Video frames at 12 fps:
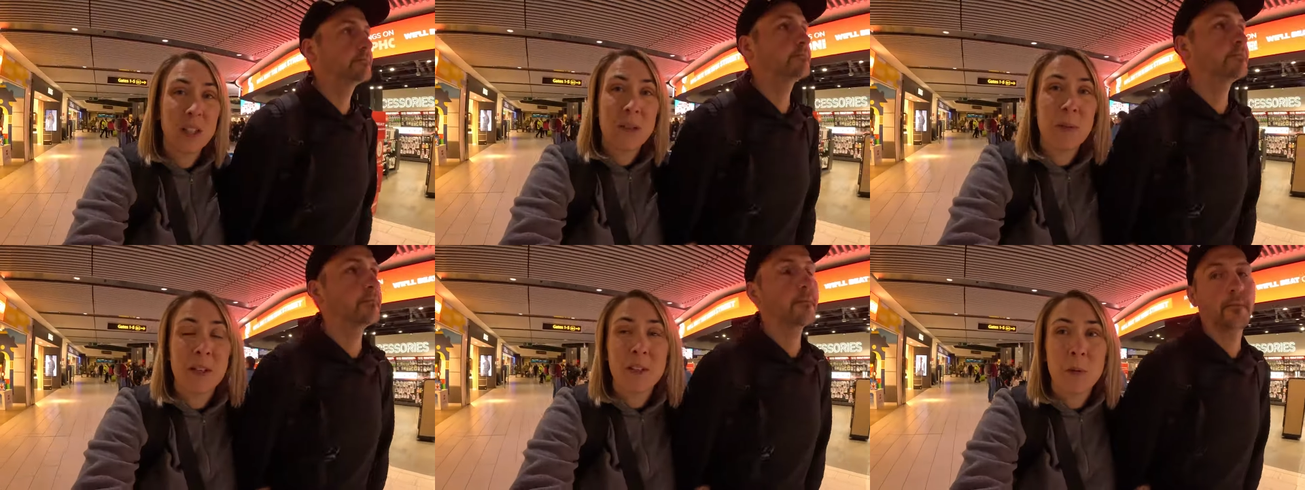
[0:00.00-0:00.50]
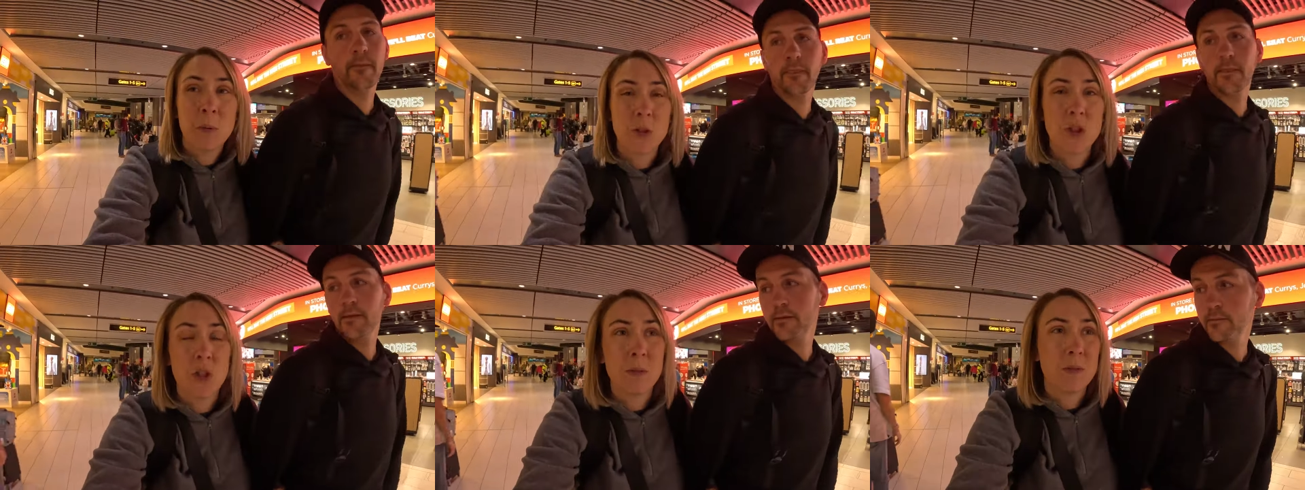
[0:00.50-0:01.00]
Speaker 1: you say, we ain't got
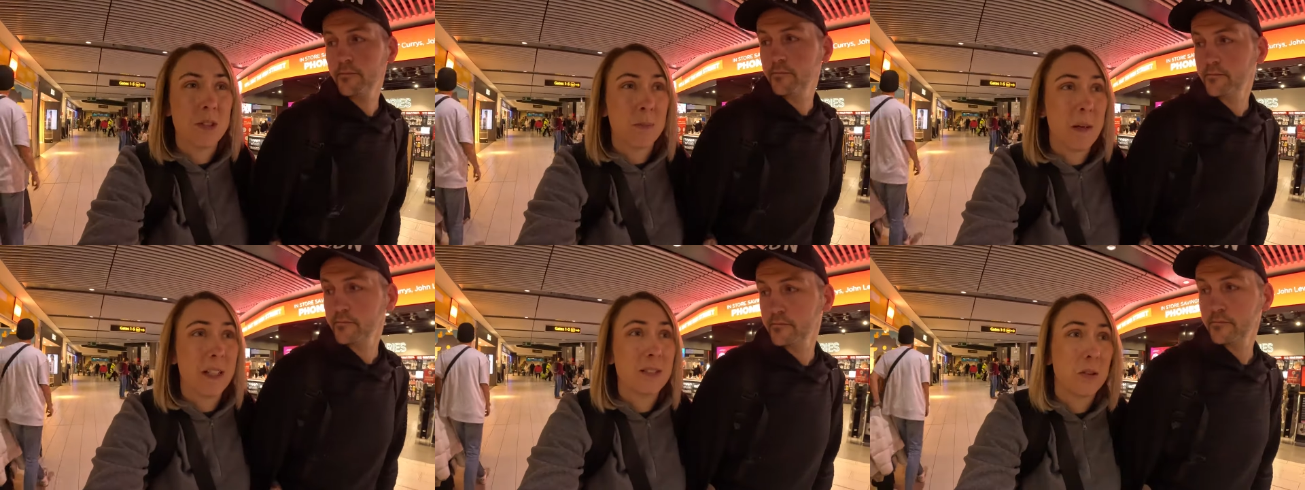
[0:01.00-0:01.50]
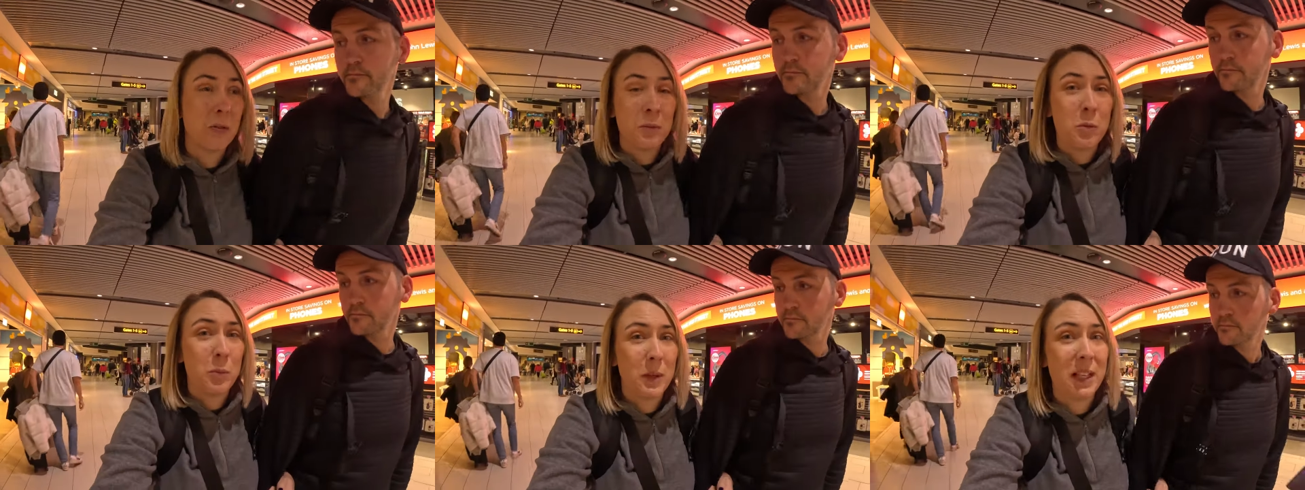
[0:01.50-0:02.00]
much time to spare, so I
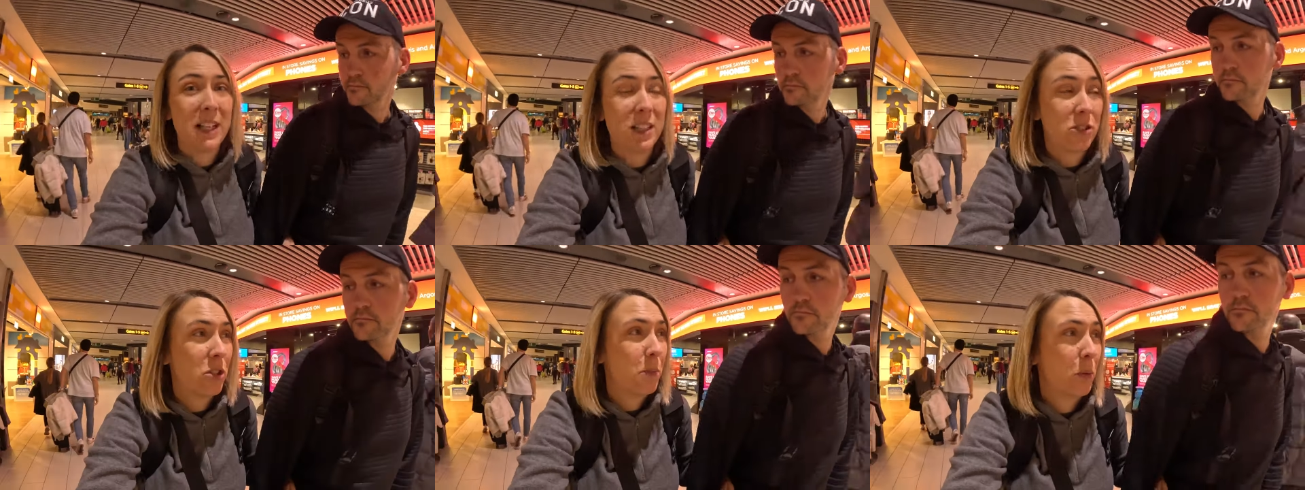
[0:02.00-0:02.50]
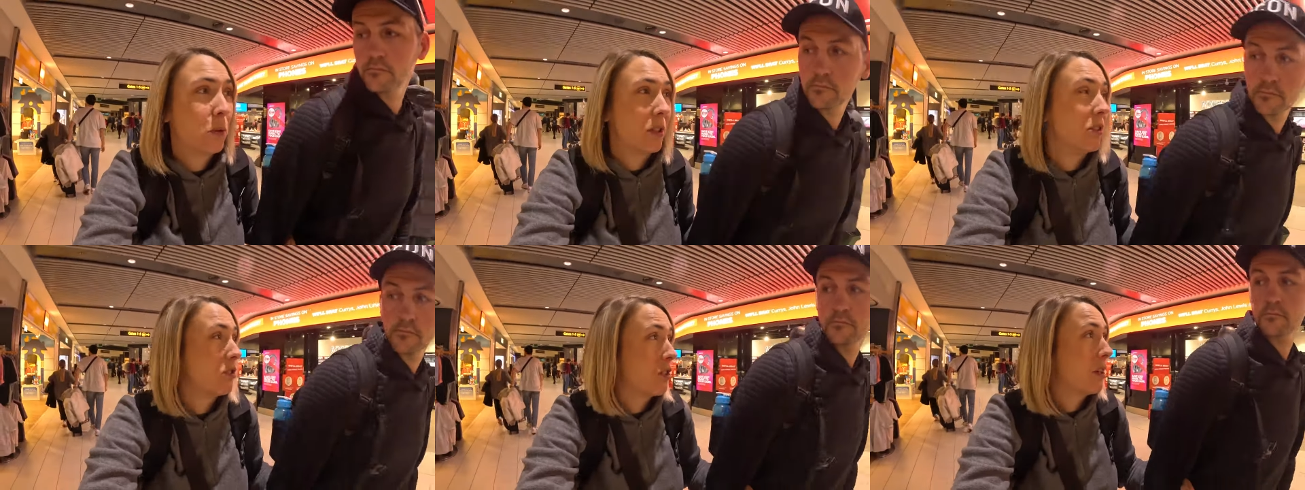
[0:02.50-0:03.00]
think we'll be literally
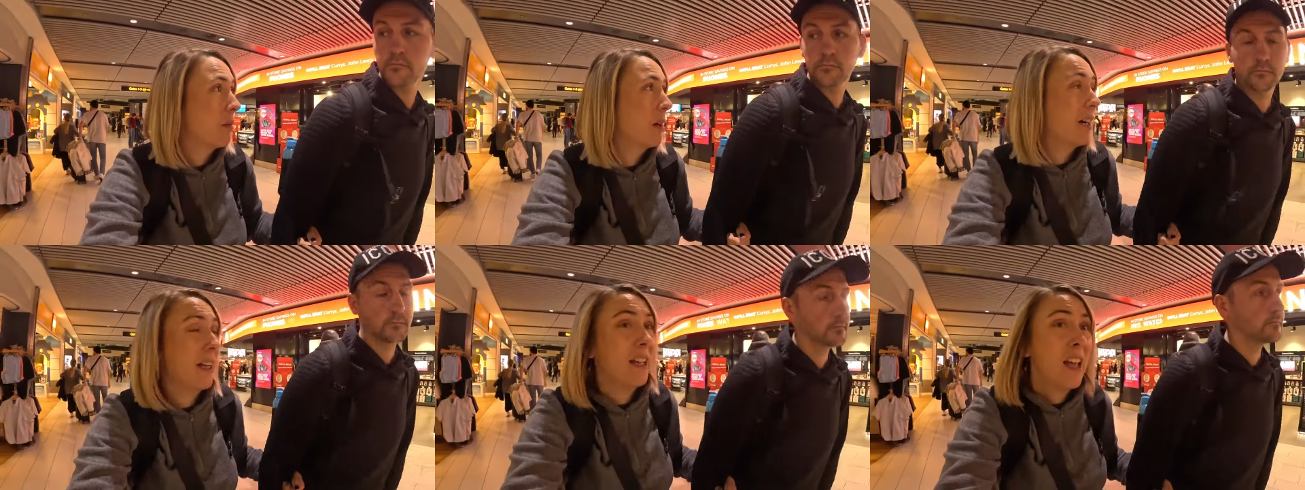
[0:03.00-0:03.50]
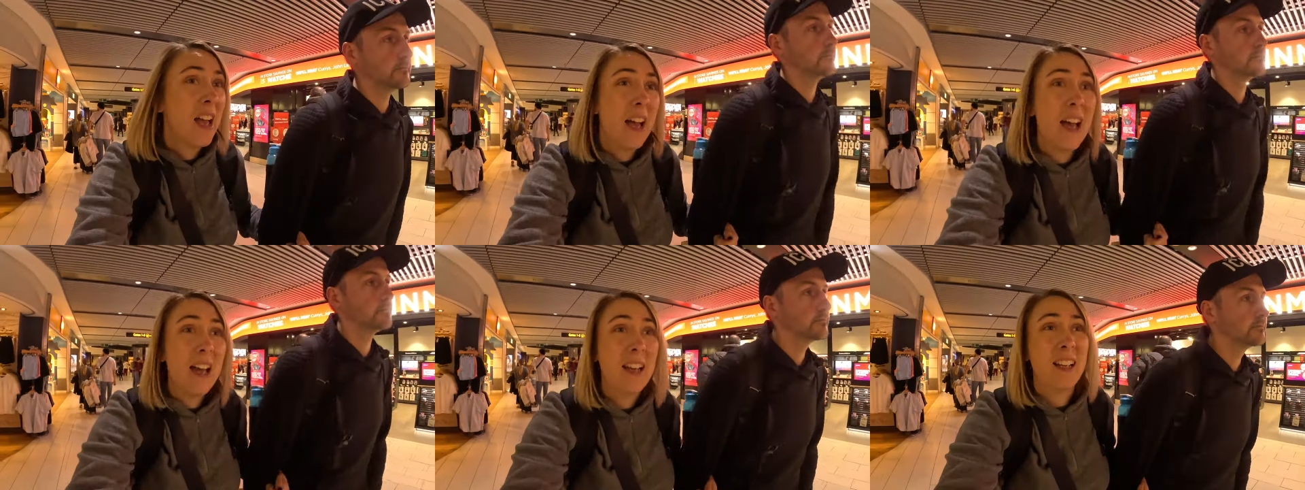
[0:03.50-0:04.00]
boarding straight away.
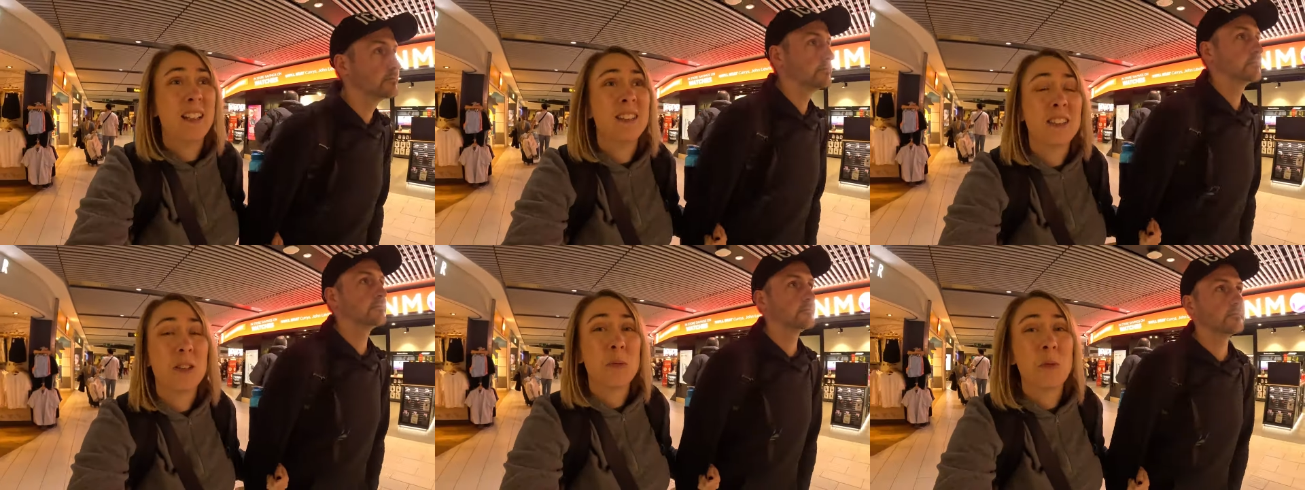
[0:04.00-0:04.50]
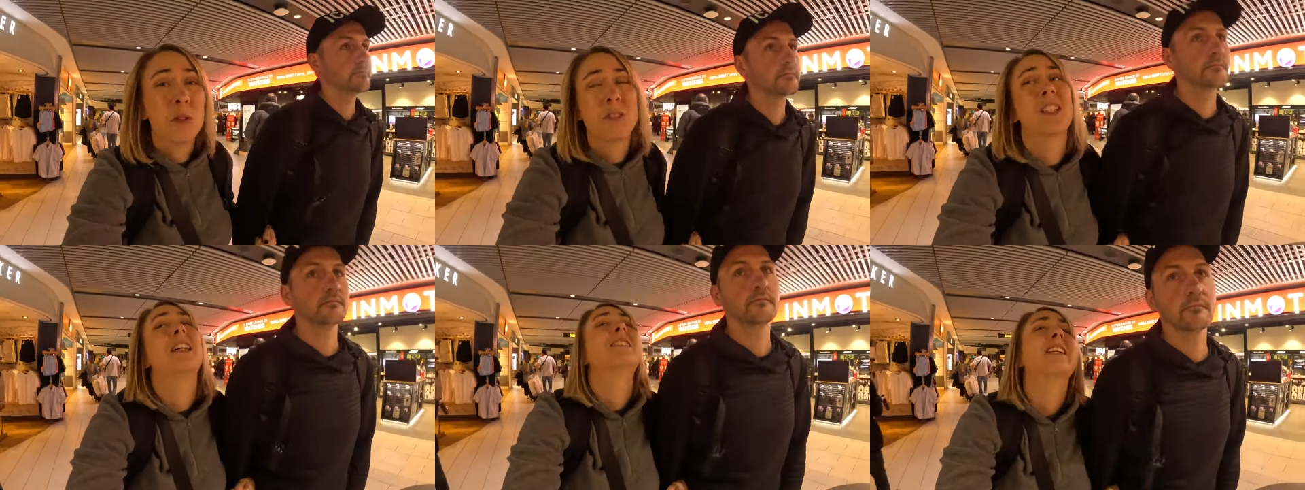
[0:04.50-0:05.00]
Mm. And we're
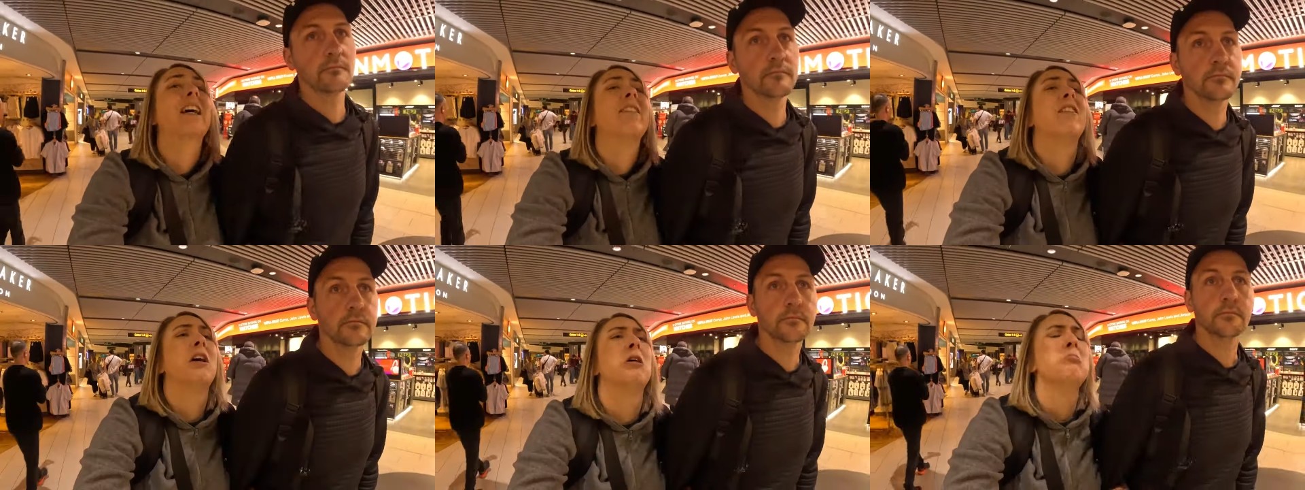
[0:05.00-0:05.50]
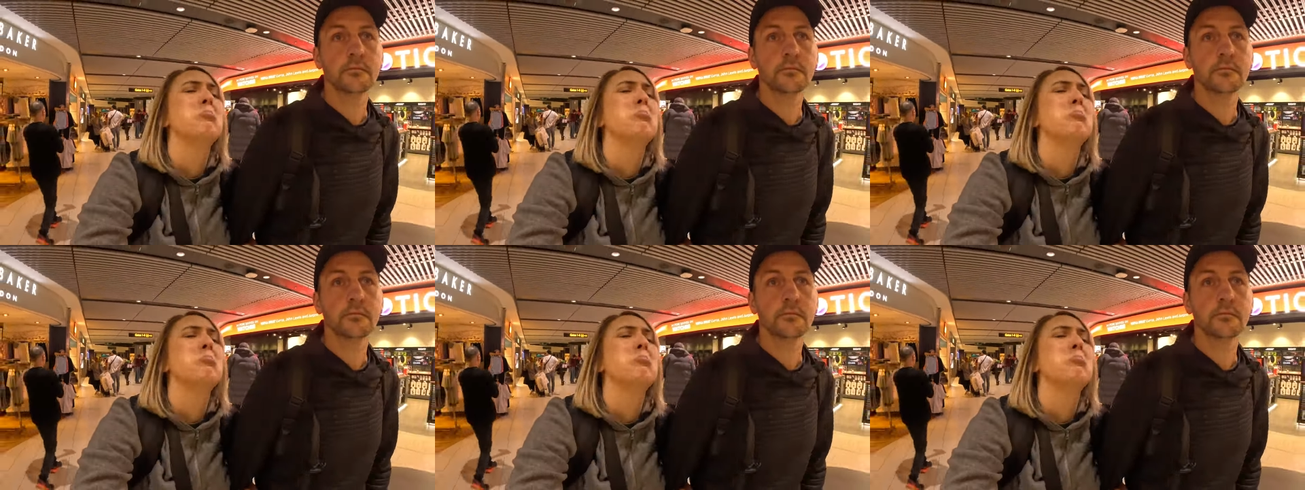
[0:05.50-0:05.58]
not sat together.